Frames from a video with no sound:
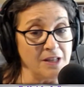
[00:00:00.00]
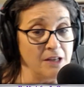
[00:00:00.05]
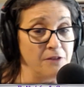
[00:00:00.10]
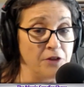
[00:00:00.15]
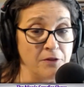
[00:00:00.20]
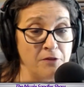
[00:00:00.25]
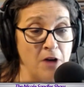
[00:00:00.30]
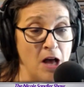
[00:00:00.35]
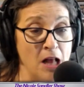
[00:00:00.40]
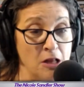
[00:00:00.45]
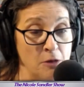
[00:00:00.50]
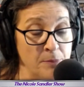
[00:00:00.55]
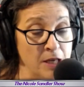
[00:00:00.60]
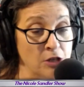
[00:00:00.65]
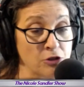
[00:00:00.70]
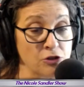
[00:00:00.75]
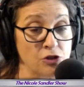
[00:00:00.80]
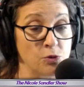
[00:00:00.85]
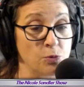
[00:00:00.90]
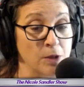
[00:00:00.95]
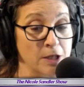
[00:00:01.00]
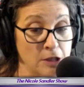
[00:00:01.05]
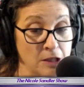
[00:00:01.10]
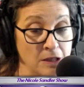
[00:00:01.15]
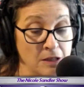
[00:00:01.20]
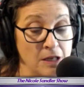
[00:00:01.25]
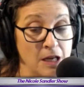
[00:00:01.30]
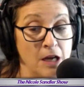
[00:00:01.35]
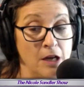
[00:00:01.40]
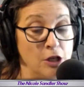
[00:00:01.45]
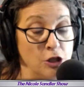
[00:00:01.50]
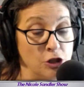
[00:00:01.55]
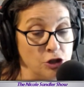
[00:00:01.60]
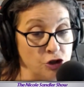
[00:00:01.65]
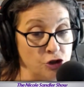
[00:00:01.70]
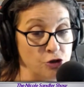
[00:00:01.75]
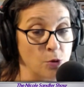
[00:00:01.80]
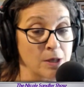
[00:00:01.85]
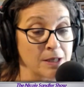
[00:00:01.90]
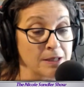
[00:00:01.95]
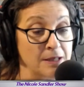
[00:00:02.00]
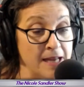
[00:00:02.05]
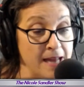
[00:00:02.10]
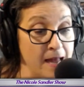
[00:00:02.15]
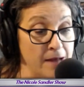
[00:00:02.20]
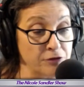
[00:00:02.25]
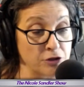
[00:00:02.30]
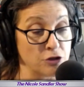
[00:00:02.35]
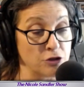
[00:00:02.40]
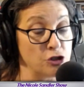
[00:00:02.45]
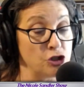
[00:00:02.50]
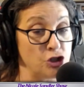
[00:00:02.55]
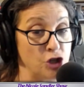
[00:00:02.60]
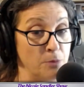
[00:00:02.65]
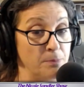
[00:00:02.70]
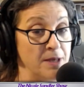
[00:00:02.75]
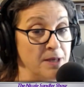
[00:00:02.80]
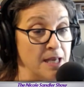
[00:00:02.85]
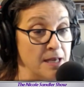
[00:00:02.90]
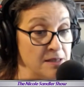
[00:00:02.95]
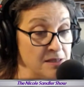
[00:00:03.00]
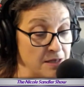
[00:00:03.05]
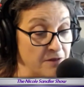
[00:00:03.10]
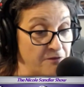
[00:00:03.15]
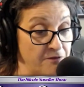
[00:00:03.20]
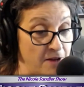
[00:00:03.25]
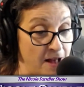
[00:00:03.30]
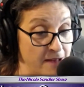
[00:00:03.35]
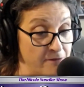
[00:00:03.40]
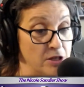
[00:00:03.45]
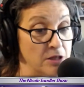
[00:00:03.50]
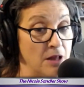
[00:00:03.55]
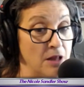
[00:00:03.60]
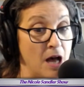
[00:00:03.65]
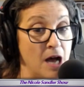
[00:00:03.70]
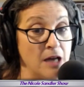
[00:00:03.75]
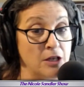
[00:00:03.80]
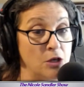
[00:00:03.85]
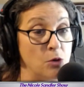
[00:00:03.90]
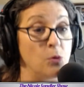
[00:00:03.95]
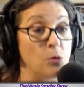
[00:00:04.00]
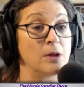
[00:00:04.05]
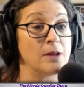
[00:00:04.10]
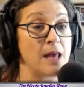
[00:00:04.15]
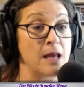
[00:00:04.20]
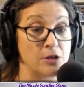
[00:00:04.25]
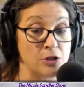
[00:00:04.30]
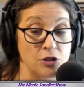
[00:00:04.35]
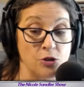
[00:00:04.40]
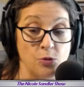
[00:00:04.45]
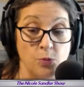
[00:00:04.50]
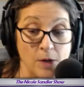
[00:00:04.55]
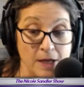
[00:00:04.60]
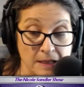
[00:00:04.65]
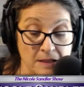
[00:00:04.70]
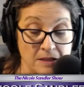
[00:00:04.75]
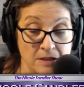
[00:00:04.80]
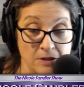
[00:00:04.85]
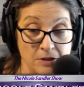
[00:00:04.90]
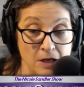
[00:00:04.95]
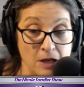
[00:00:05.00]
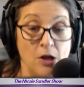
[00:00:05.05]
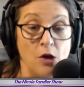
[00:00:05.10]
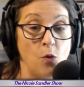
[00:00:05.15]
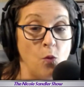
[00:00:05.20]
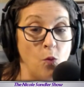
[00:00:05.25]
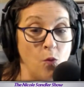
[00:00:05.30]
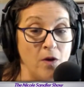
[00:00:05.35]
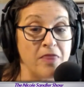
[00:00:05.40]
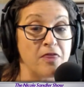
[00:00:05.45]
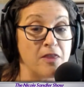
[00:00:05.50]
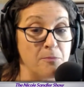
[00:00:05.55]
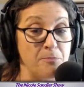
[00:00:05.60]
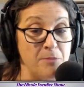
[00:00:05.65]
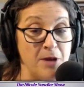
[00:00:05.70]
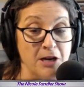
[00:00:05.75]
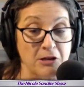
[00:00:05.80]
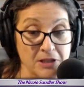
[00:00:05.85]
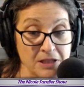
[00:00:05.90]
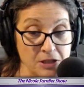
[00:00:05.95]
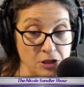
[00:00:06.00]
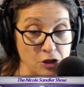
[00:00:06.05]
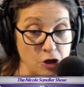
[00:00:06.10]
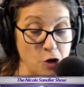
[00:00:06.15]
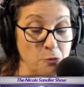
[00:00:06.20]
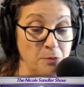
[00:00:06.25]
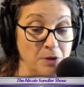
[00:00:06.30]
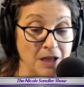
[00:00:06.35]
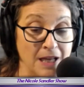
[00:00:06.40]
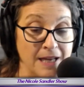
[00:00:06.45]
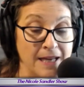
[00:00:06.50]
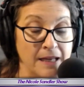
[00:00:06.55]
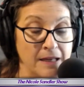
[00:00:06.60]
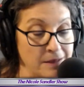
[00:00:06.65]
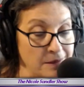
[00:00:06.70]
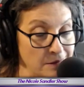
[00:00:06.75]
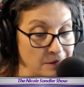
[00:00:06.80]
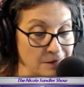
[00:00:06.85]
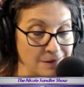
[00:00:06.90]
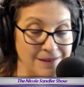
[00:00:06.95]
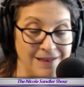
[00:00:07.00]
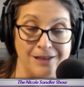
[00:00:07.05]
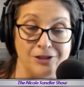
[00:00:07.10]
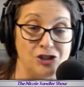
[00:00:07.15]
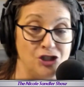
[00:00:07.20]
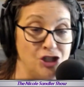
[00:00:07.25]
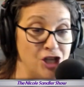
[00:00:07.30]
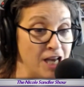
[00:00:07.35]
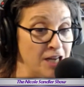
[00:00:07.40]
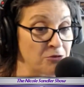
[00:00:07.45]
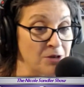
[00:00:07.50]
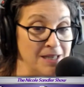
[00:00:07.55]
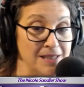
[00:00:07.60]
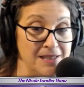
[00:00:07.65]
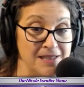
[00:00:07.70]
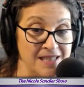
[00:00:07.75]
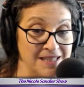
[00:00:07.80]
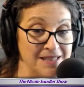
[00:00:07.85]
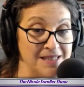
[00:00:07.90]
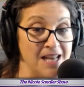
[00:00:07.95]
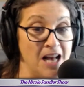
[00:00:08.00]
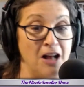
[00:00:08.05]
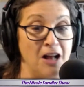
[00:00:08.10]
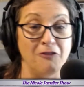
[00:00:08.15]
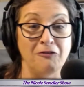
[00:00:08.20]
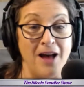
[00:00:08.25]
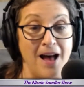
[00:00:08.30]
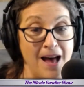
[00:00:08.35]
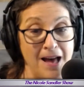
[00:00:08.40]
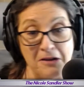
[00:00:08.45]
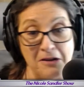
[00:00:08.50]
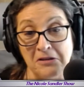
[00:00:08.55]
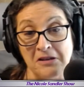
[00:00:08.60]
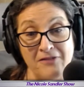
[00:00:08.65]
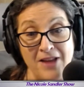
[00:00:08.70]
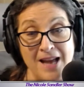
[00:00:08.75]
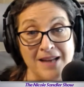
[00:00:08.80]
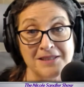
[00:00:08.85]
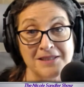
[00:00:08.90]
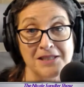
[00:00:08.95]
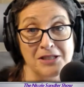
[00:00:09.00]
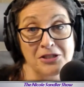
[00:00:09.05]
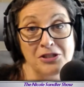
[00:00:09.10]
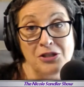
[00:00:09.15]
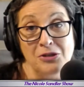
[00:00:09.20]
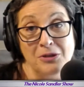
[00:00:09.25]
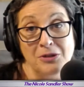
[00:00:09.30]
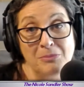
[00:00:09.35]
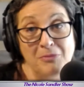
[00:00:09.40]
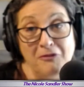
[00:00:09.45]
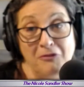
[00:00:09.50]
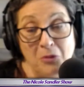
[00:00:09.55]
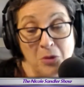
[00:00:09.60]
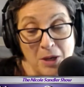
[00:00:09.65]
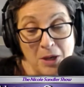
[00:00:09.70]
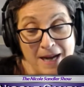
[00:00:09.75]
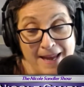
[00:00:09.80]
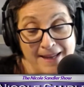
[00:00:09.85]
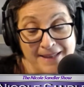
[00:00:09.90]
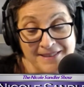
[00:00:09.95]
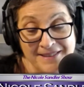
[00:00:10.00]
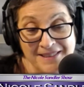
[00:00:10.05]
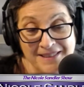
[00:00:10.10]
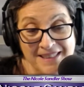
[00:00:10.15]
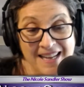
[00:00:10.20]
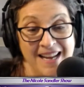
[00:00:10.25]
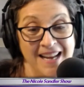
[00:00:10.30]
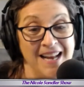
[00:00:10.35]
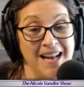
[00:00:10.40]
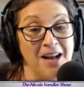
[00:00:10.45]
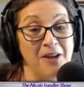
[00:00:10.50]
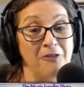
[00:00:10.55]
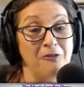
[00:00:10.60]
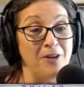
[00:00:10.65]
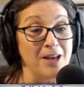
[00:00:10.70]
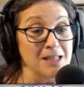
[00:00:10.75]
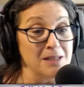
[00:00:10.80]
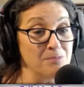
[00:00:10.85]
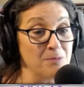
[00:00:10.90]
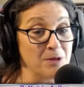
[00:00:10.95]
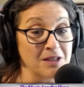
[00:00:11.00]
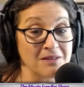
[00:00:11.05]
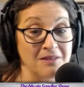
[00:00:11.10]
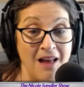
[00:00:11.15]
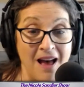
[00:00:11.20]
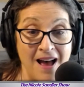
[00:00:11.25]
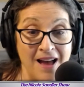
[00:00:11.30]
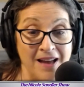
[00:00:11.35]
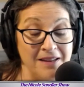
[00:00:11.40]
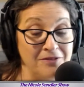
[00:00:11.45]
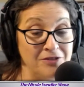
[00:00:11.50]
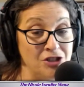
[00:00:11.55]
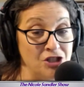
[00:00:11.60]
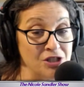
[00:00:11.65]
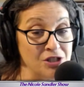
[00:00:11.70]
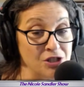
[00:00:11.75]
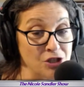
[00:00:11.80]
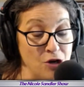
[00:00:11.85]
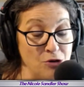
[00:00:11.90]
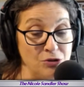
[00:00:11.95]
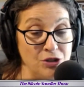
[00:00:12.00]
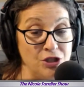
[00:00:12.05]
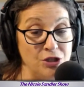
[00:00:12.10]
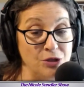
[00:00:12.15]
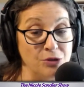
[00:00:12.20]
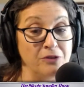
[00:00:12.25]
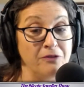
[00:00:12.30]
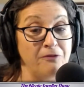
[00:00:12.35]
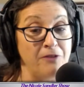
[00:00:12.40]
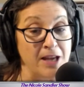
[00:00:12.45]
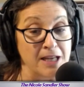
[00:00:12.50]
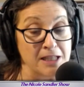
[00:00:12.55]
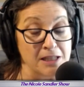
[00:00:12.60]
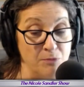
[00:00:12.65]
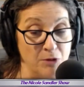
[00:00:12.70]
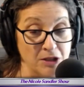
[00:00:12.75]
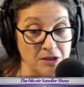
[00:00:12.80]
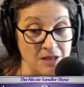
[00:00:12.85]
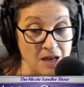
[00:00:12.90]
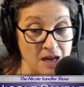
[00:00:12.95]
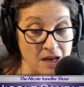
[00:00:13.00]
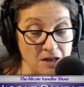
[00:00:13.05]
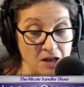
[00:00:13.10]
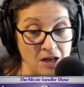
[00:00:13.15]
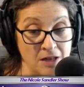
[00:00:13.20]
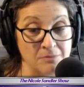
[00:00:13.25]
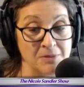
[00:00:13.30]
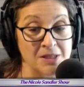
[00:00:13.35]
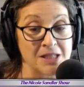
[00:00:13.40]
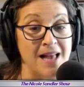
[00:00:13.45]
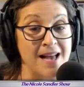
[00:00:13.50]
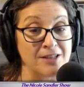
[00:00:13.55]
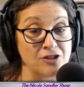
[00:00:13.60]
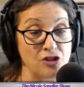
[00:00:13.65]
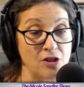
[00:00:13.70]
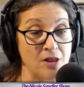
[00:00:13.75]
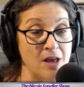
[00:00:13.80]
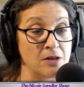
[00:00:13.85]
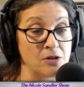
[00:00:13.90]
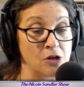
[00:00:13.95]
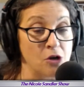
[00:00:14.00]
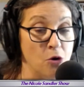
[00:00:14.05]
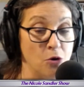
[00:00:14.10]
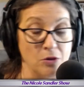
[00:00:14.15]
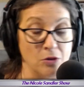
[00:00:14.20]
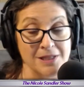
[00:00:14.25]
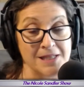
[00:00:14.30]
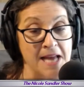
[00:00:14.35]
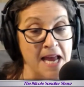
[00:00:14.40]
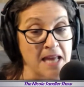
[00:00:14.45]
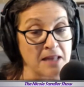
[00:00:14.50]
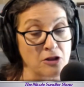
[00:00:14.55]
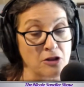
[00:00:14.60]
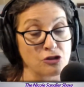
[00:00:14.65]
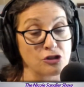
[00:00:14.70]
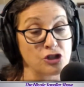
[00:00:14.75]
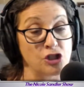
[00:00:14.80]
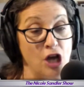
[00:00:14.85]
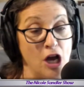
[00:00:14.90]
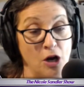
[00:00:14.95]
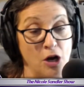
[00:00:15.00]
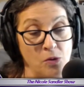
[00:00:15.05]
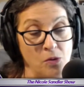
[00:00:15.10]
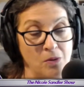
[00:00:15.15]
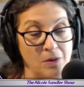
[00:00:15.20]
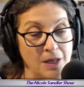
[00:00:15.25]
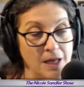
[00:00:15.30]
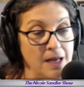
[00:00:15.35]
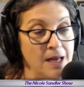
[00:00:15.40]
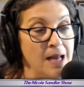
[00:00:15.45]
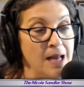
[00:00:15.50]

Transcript: If you follow me on Twitter, shortly after the show begins at 5 o'clock, you will get a tweet with the Periscope link. It generates itself. I don't have access to it beforehand. Facebook Live, just go to facebook.com slash The Nicole Sandler Show